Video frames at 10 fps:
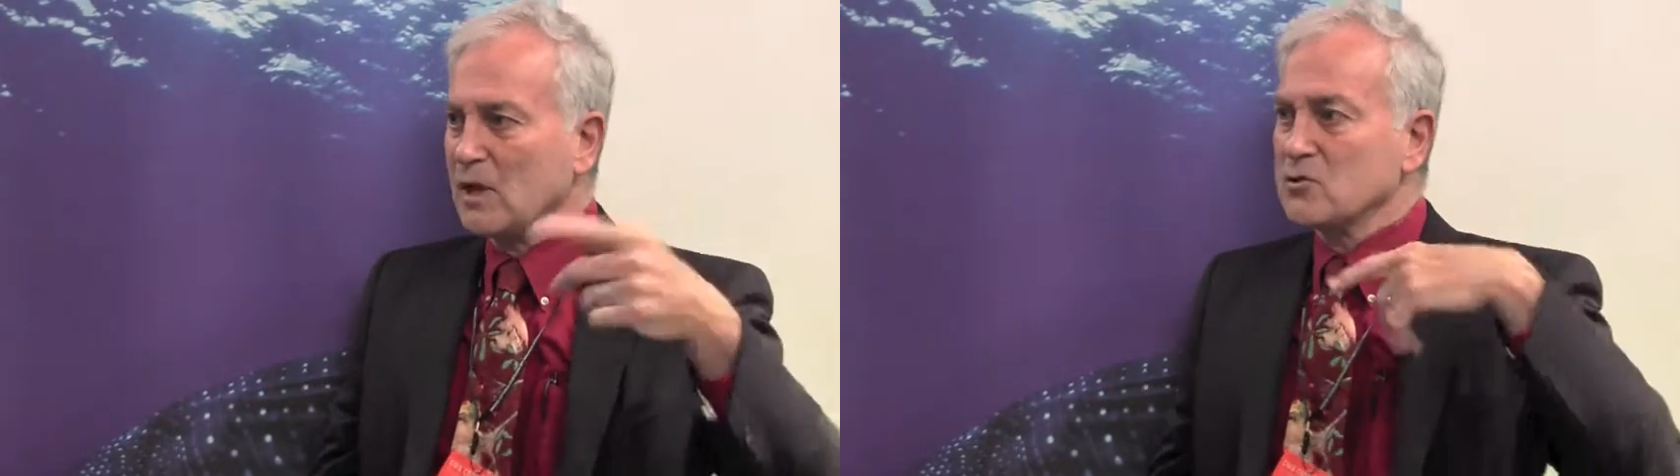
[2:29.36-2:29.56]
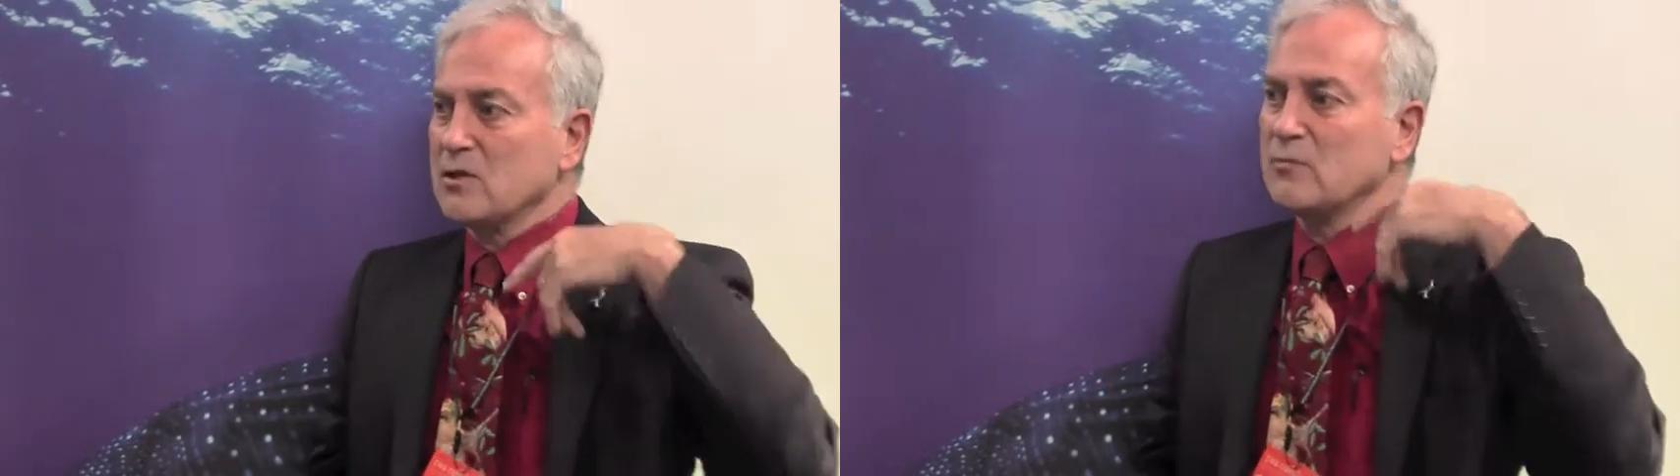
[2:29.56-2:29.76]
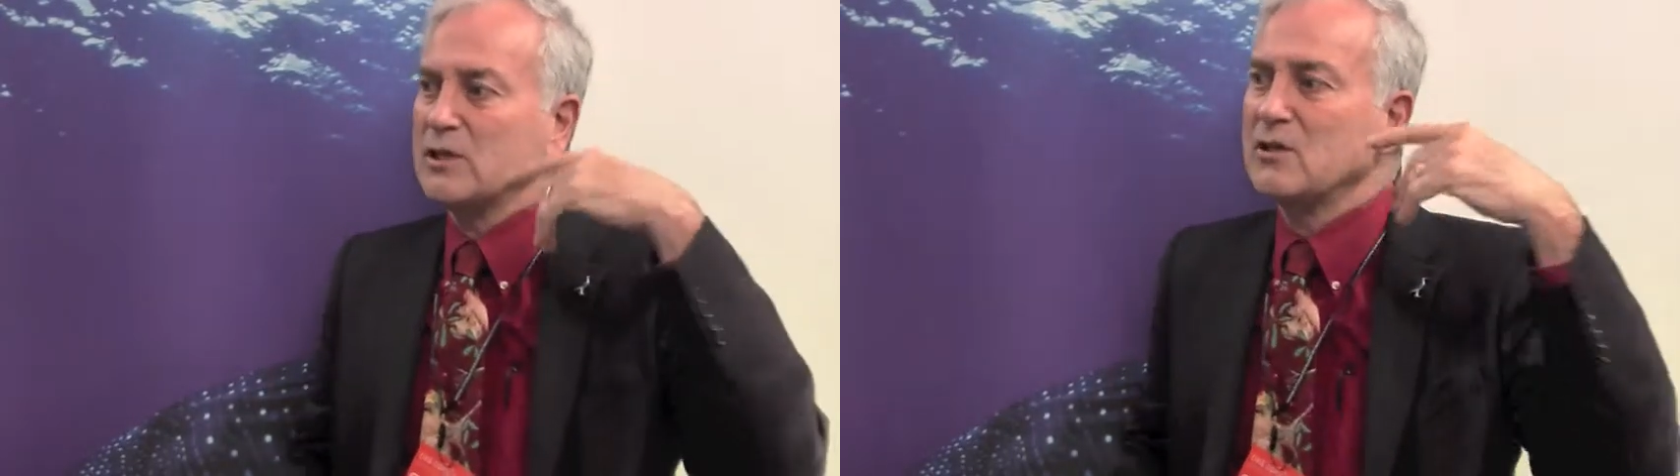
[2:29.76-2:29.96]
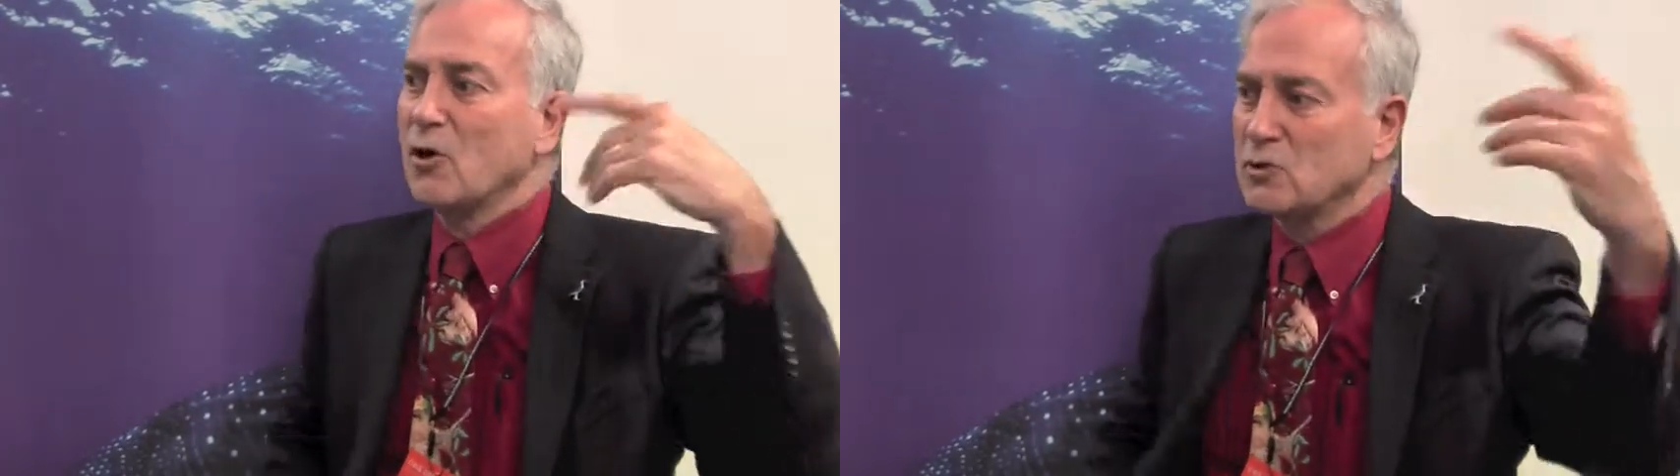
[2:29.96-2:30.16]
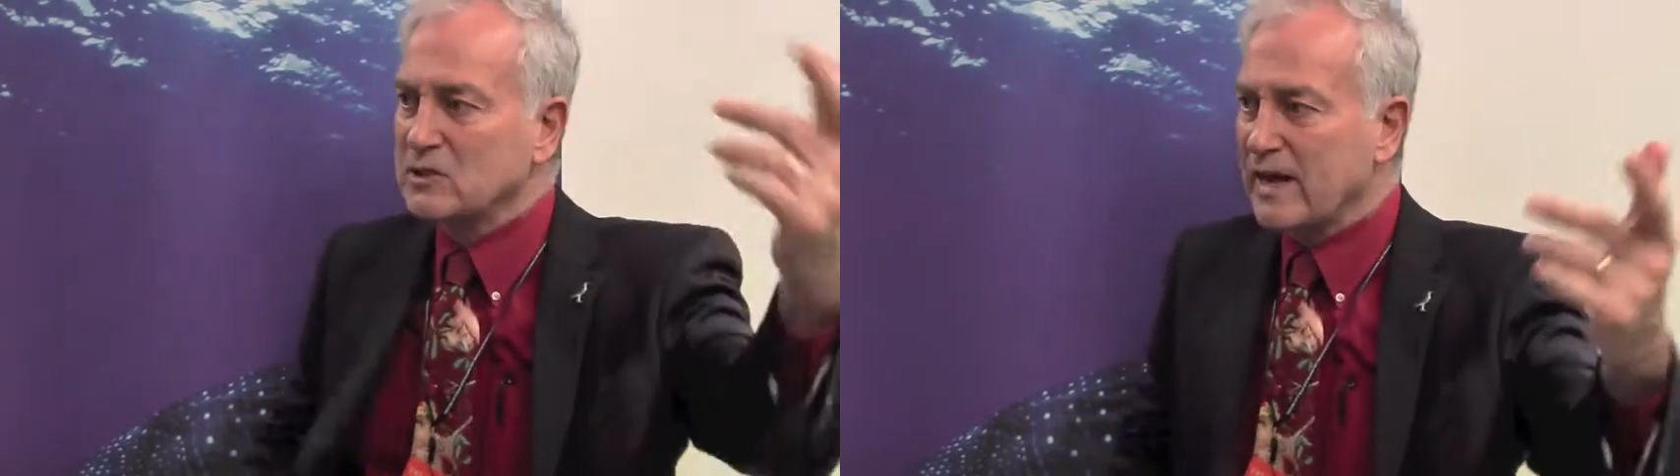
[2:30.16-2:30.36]
So then we
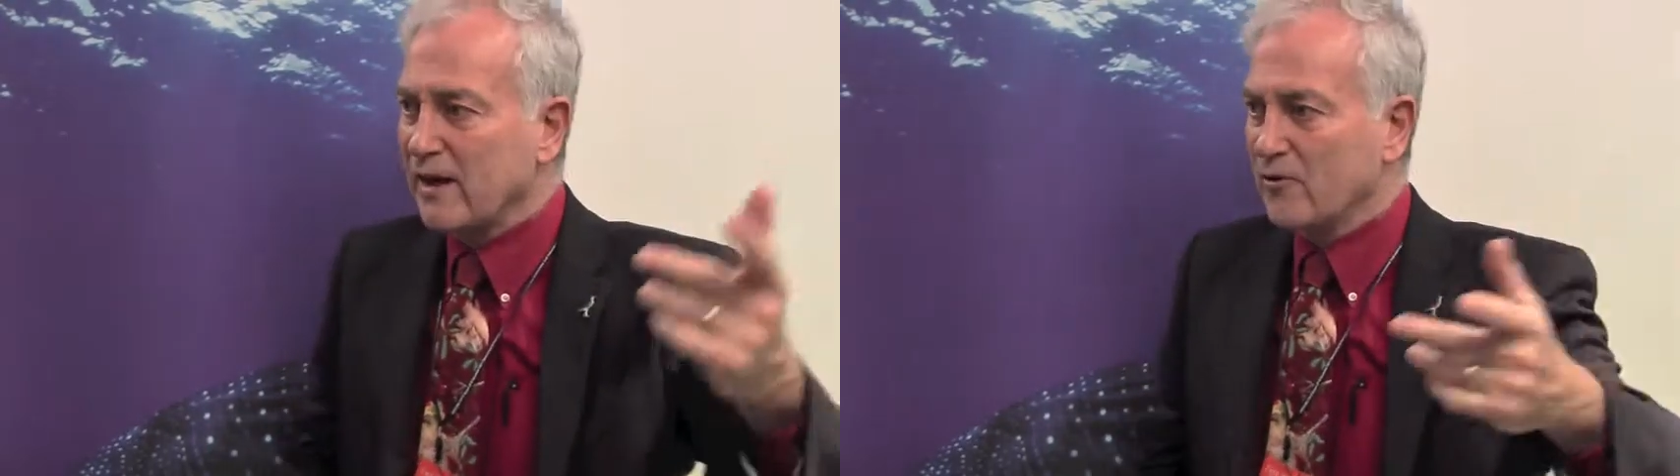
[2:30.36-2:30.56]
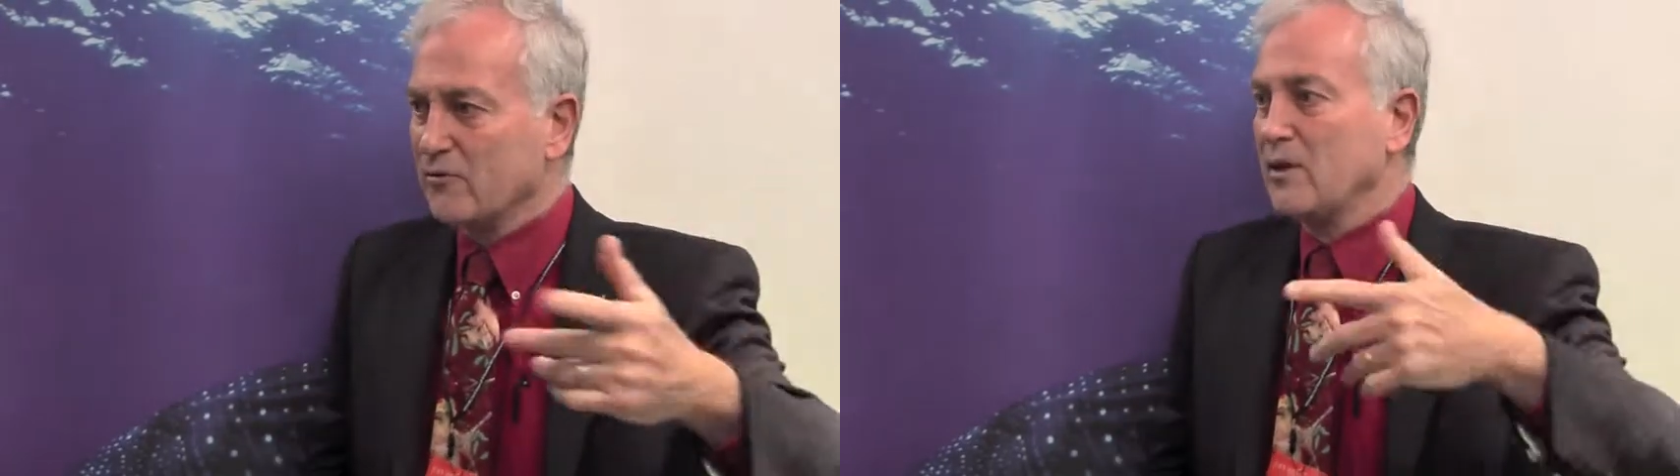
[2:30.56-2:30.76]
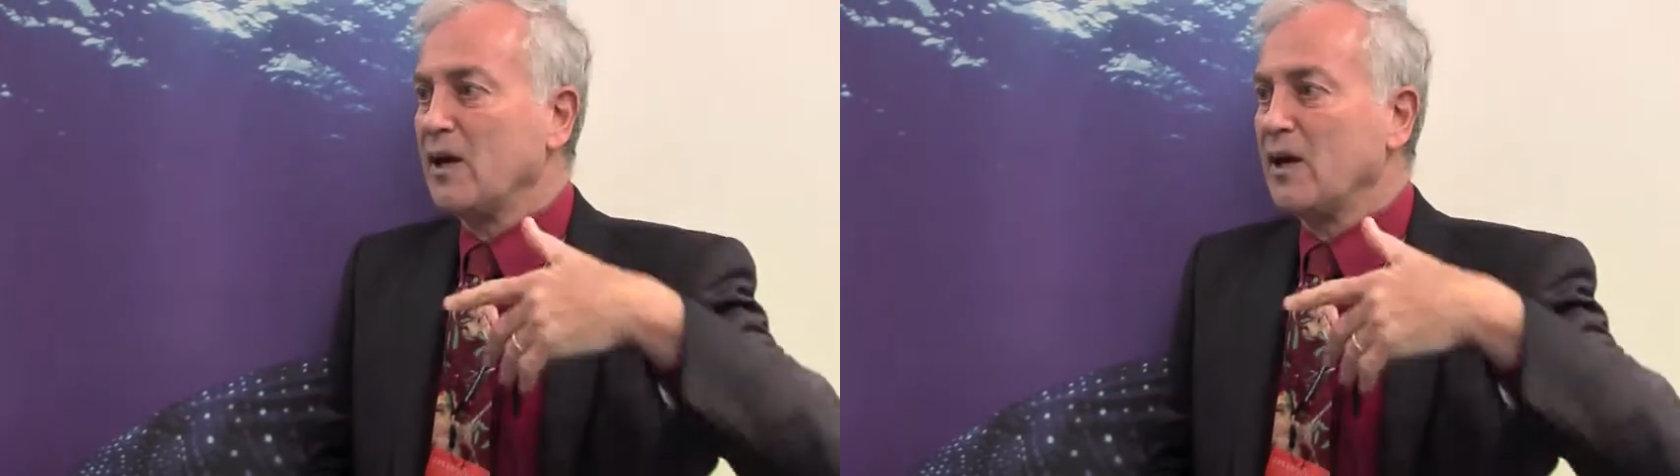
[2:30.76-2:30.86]
go south